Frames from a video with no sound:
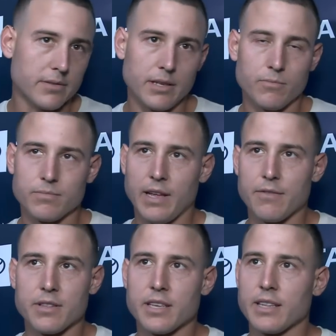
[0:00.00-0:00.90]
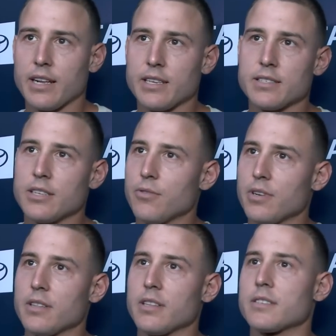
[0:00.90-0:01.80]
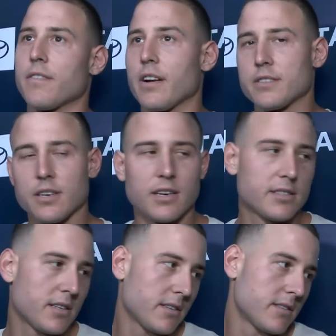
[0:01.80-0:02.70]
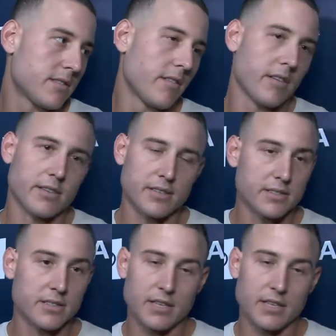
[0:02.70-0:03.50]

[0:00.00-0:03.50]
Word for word: and everything that he's doing in this franchise during this,